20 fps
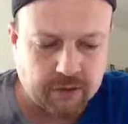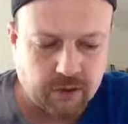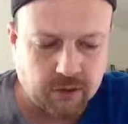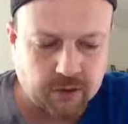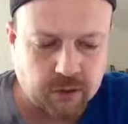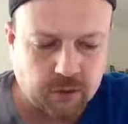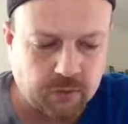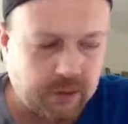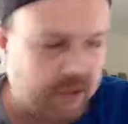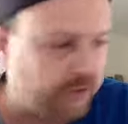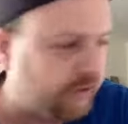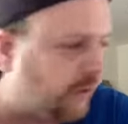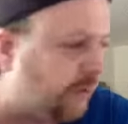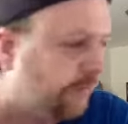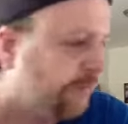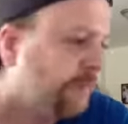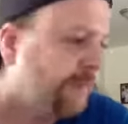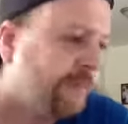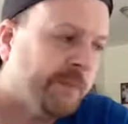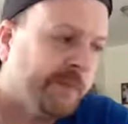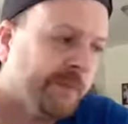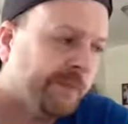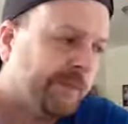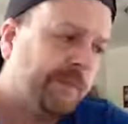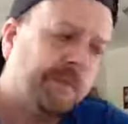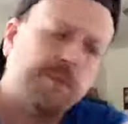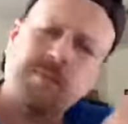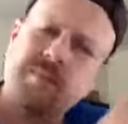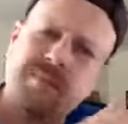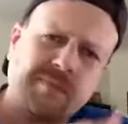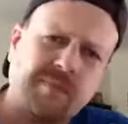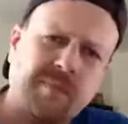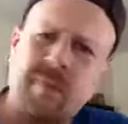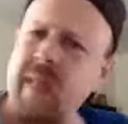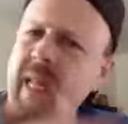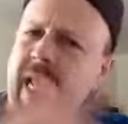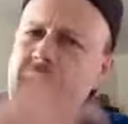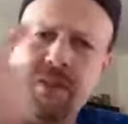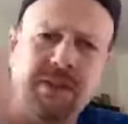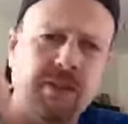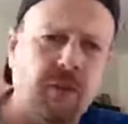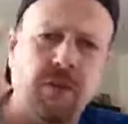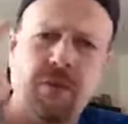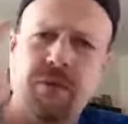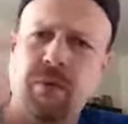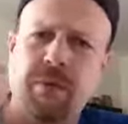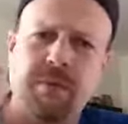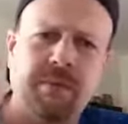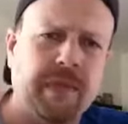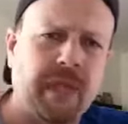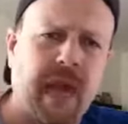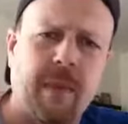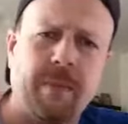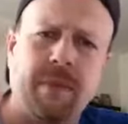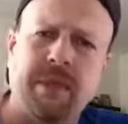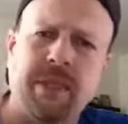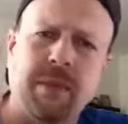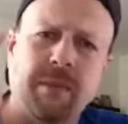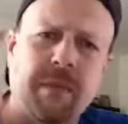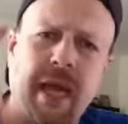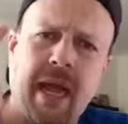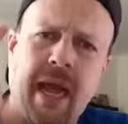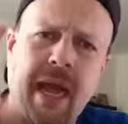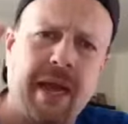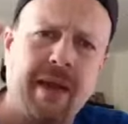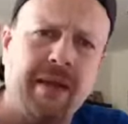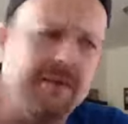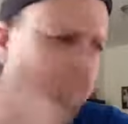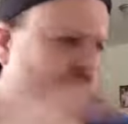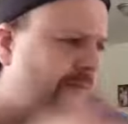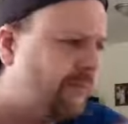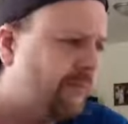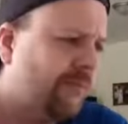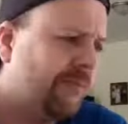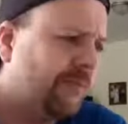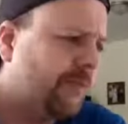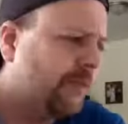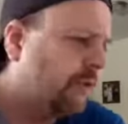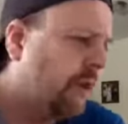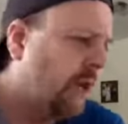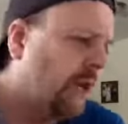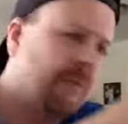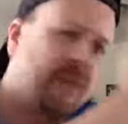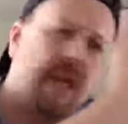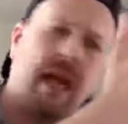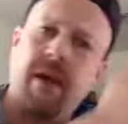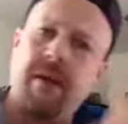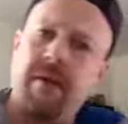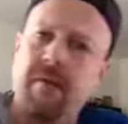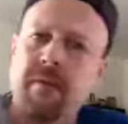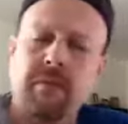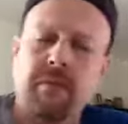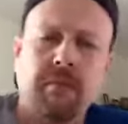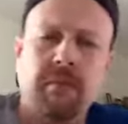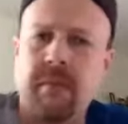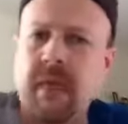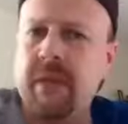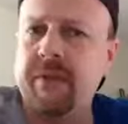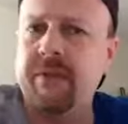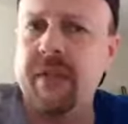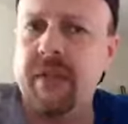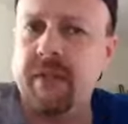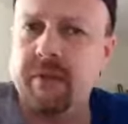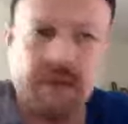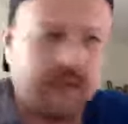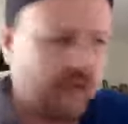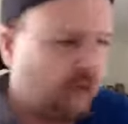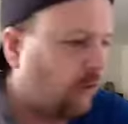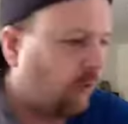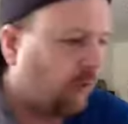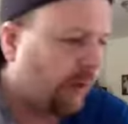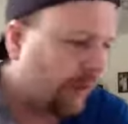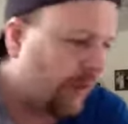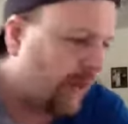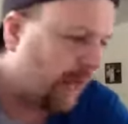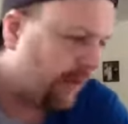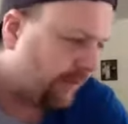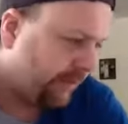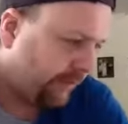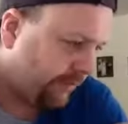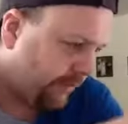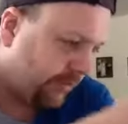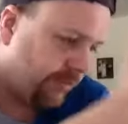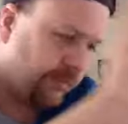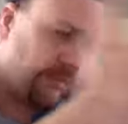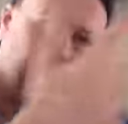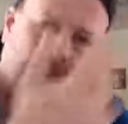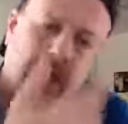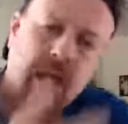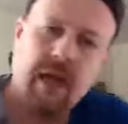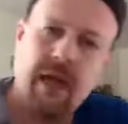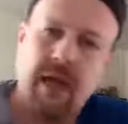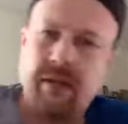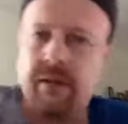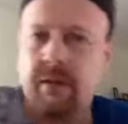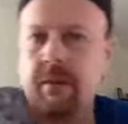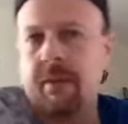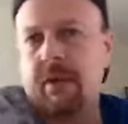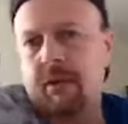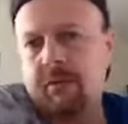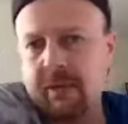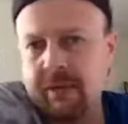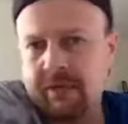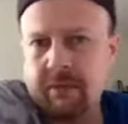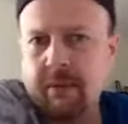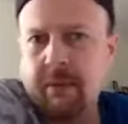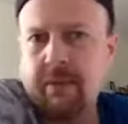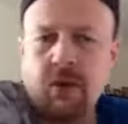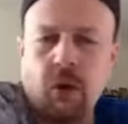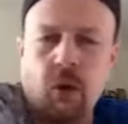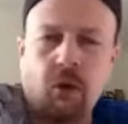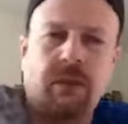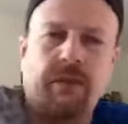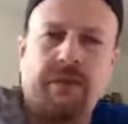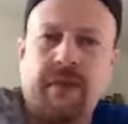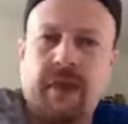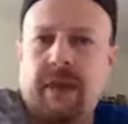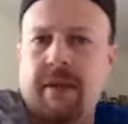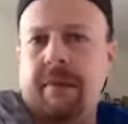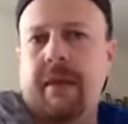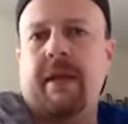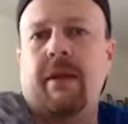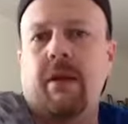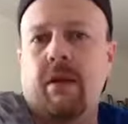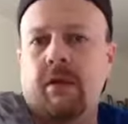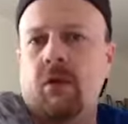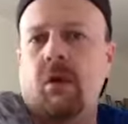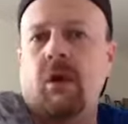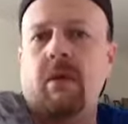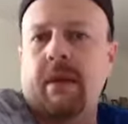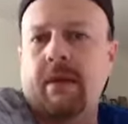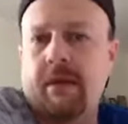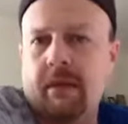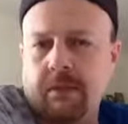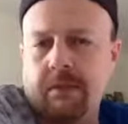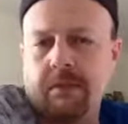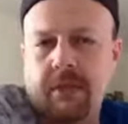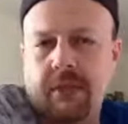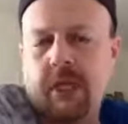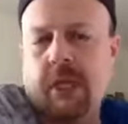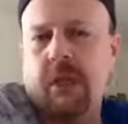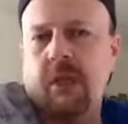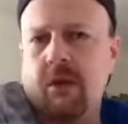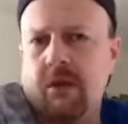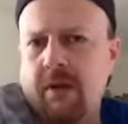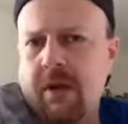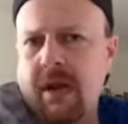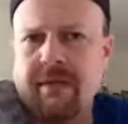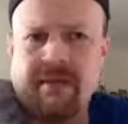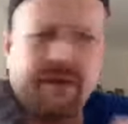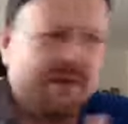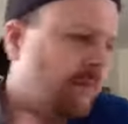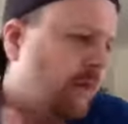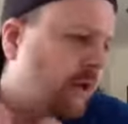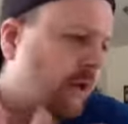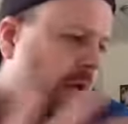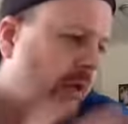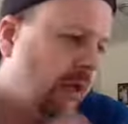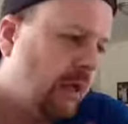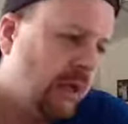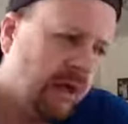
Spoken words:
look so easy. I just go through topics in my head and just write them down, and that's it. And I go by that. And I'll write some other notes if I'm like, oh, I'll talk about this in particular, whatever. But